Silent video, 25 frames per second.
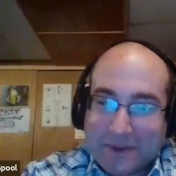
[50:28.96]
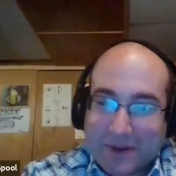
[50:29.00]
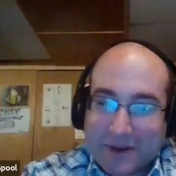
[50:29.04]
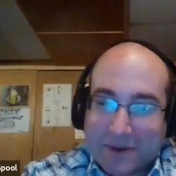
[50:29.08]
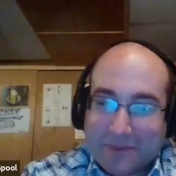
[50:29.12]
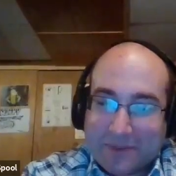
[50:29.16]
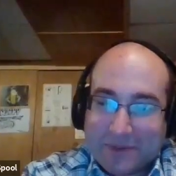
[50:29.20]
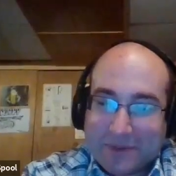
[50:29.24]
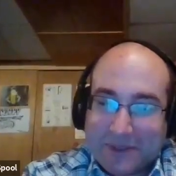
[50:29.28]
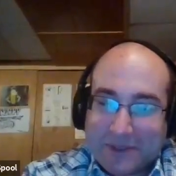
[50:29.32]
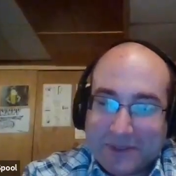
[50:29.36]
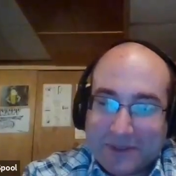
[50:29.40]
and
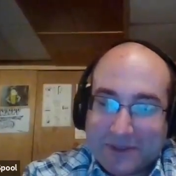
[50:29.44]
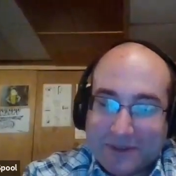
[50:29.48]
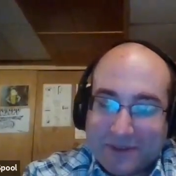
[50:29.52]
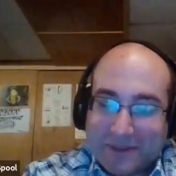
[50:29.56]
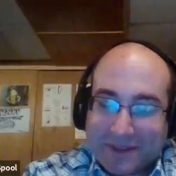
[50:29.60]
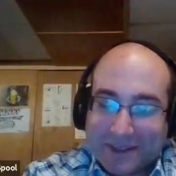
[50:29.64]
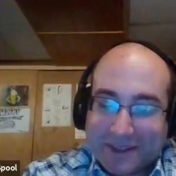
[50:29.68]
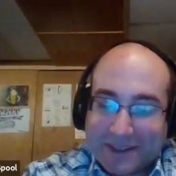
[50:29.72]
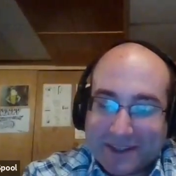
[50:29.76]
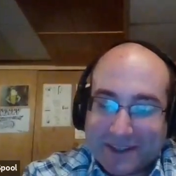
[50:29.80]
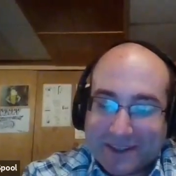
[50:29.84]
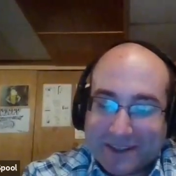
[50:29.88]
open to you.
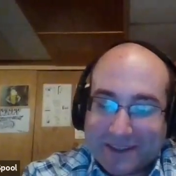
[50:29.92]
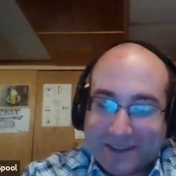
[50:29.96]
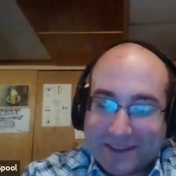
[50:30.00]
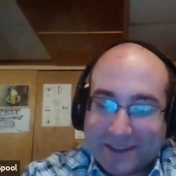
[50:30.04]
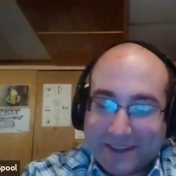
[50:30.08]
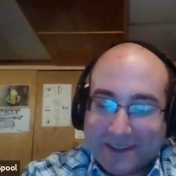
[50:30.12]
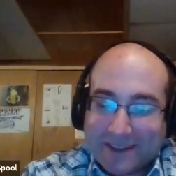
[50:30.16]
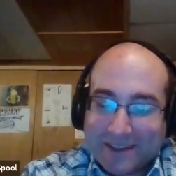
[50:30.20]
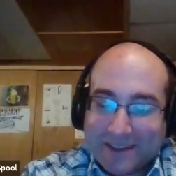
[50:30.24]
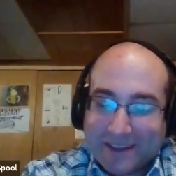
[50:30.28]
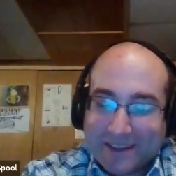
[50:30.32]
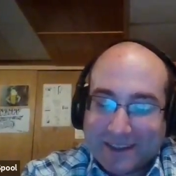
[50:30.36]

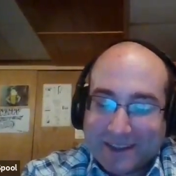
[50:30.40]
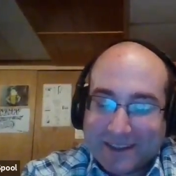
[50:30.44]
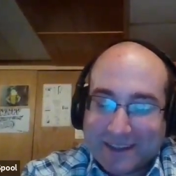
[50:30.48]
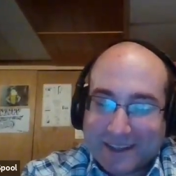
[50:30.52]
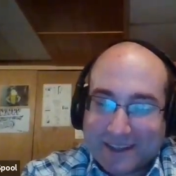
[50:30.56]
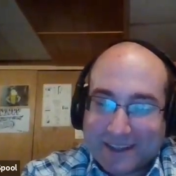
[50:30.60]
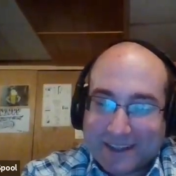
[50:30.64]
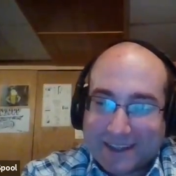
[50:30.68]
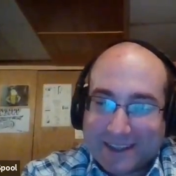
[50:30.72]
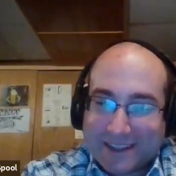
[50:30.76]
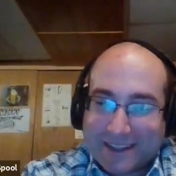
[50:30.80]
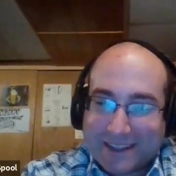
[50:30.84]

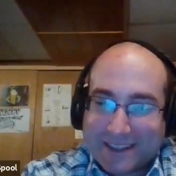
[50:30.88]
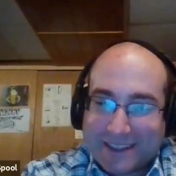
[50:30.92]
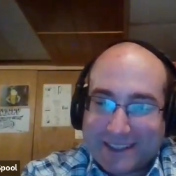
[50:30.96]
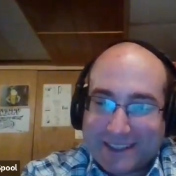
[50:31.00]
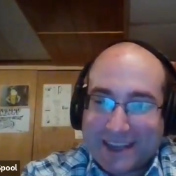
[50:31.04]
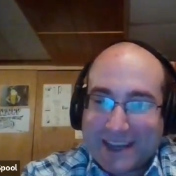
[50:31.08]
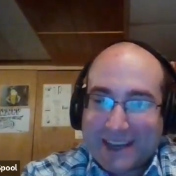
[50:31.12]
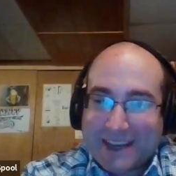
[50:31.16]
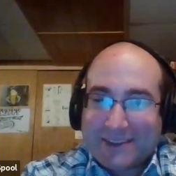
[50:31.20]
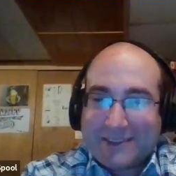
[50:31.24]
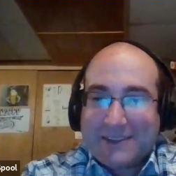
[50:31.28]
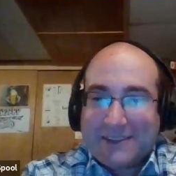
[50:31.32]
The
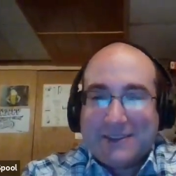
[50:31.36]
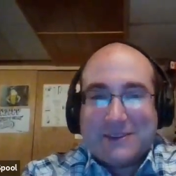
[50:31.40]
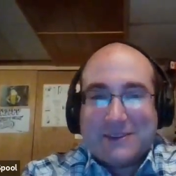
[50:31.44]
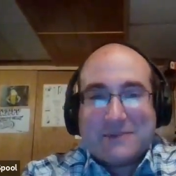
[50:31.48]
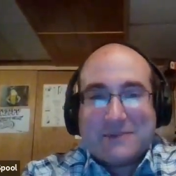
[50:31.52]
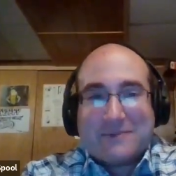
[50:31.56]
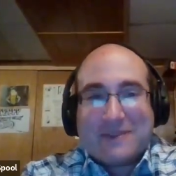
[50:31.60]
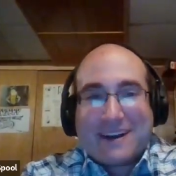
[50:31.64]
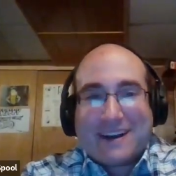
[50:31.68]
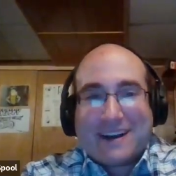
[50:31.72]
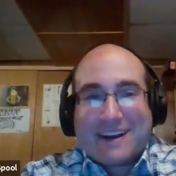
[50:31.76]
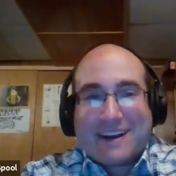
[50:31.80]
town near
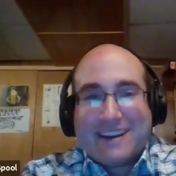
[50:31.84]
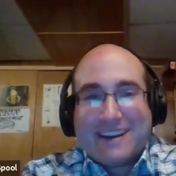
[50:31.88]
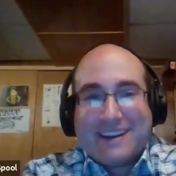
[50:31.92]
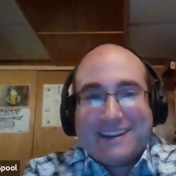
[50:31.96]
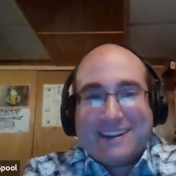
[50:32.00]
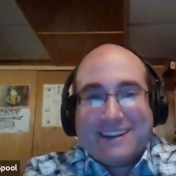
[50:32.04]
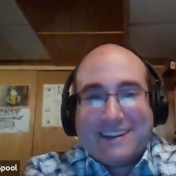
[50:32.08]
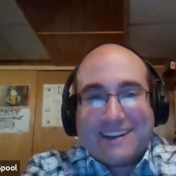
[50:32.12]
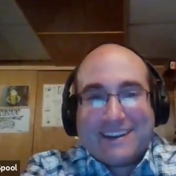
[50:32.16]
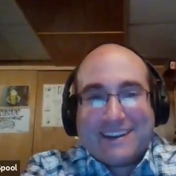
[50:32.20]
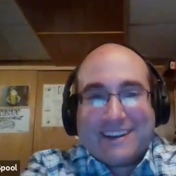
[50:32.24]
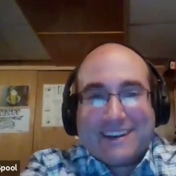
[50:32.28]
mine.